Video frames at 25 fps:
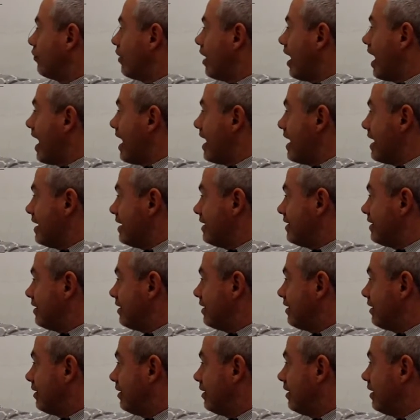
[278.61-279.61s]
rate
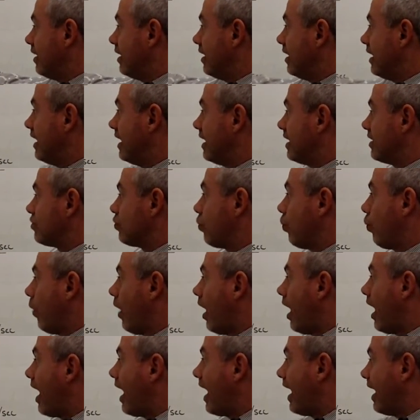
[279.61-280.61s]
is
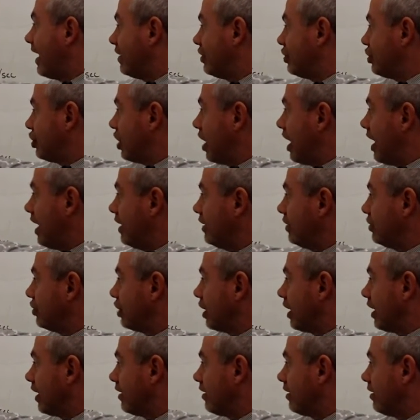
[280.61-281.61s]
y
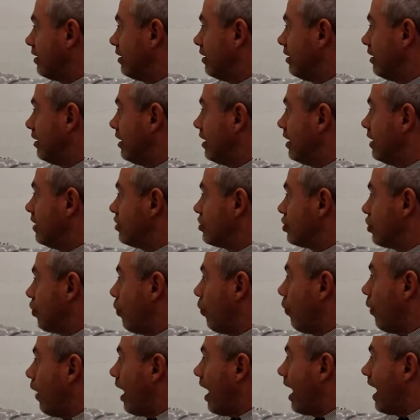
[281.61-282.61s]
changing? So
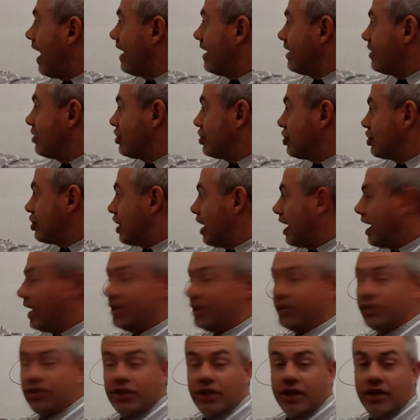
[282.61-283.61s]
y is
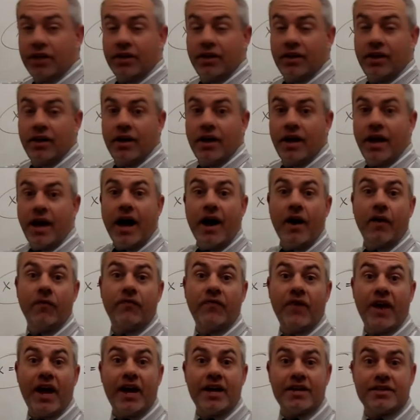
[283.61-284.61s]
changing. How
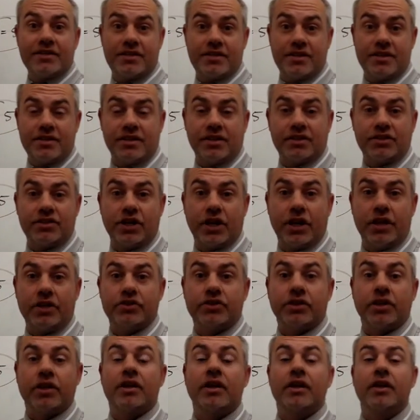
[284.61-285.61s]
fast is it
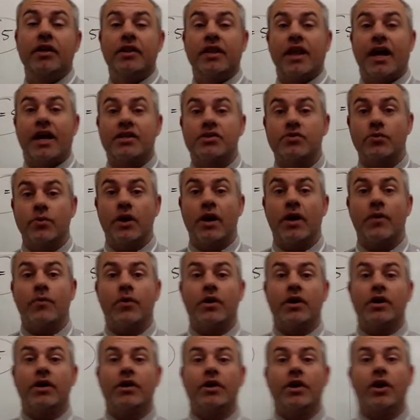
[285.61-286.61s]
changing? That's what I
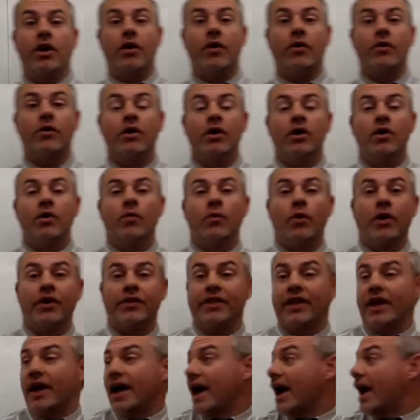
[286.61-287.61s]
want to know. Well,
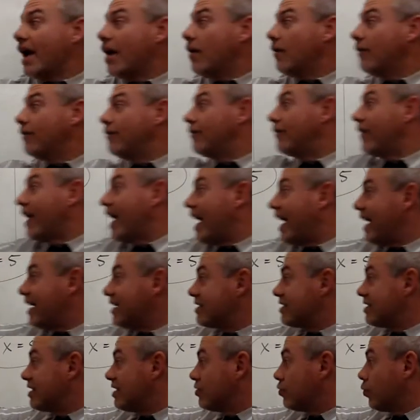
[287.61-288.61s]
how
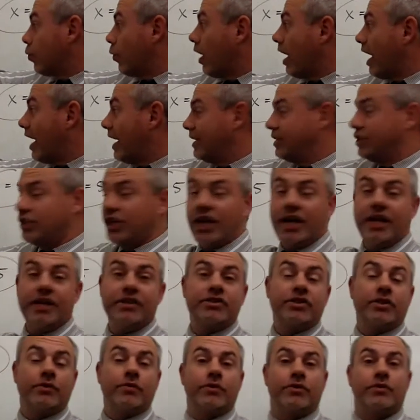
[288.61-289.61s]
fast is y
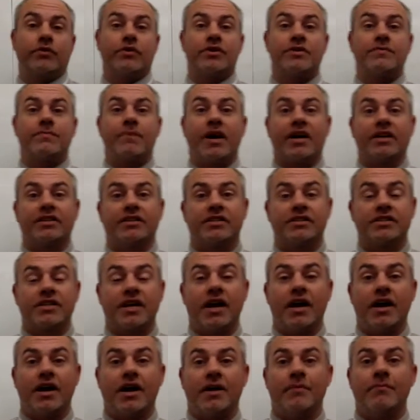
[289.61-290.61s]
changing with respect to
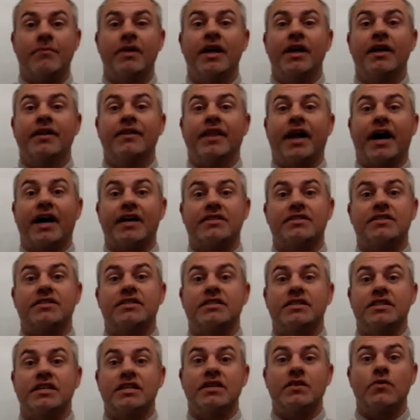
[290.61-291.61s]
time? That's
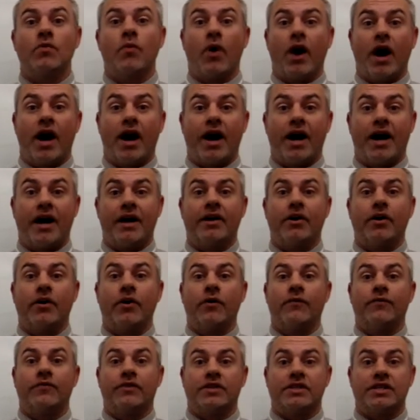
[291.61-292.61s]
dy
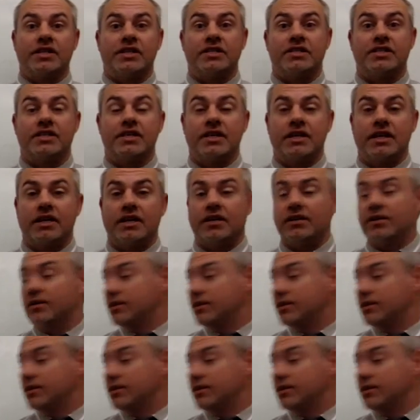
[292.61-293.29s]
over dt.